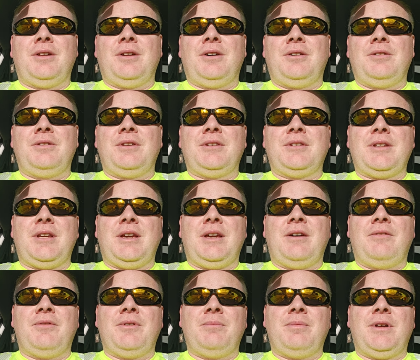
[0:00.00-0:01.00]
know, you say
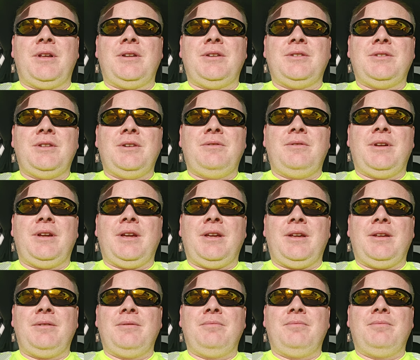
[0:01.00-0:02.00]
everybody's doing
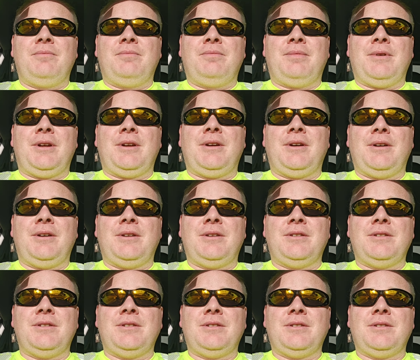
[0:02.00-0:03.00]
it
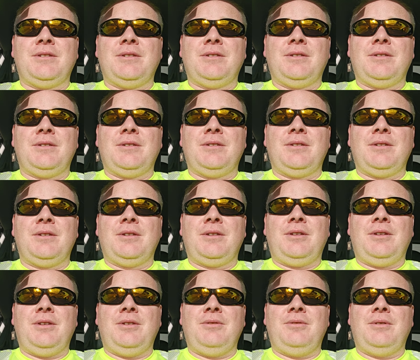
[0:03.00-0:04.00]
because
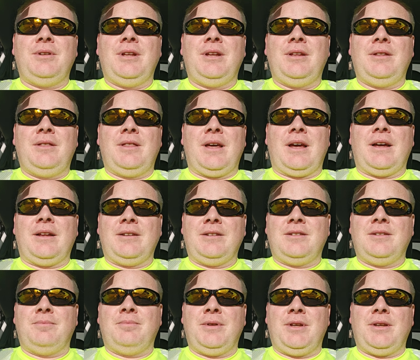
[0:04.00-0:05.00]
you need that
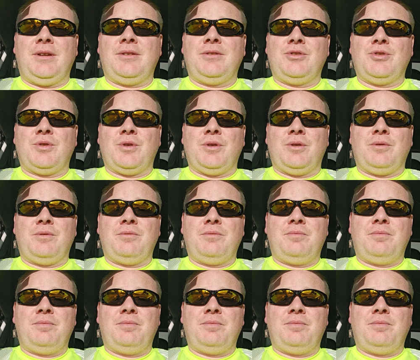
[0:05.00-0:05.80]
to be true.